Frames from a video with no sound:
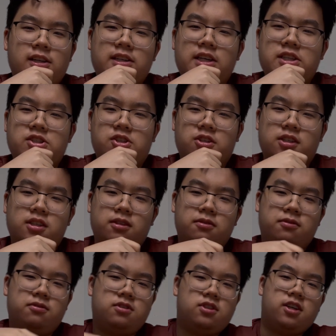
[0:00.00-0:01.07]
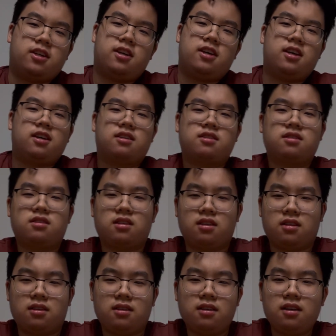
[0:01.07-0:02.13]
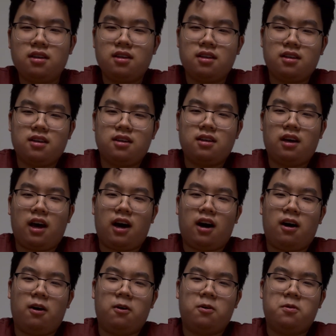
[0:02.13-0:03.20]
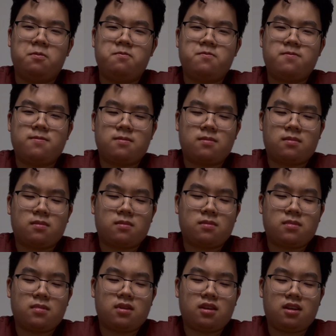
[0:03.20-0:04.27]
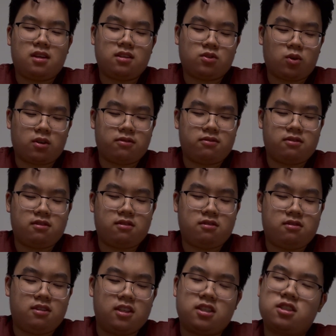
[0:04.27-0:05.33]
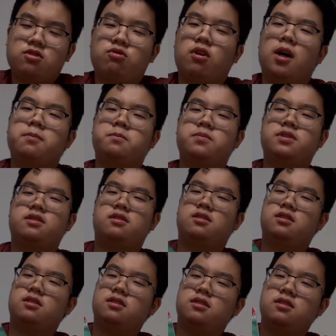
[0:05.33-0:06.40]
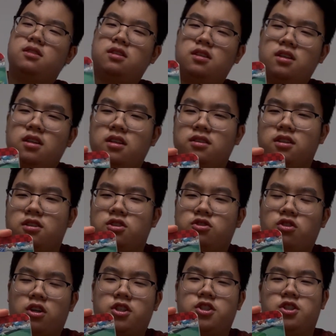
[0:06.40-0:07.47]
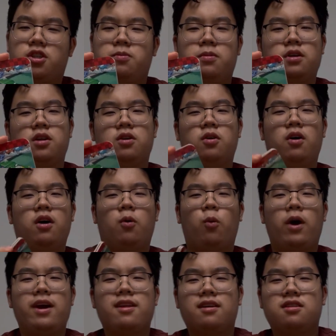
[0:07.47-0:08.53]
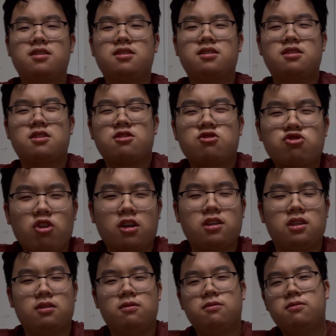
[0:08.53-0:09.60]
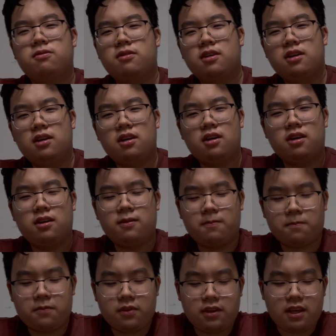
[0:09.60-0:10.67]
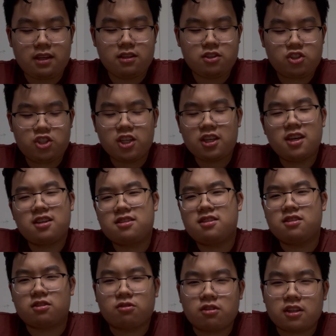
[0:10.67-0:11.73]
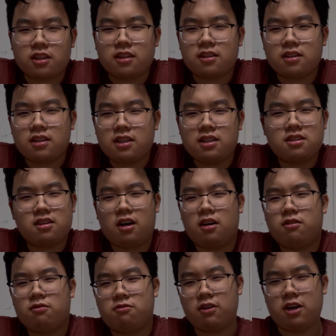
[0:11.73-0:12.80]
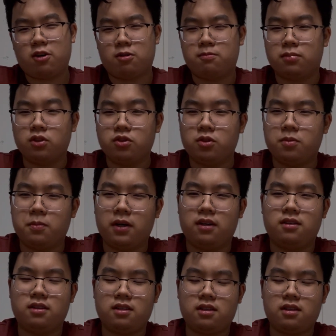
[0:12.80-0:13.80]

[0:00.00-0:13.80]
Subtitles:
nature of Chick Hicks and how he sort of disrupts the structure, but in a way that is destructive. Chick Hicks is green. He's not red or blue, but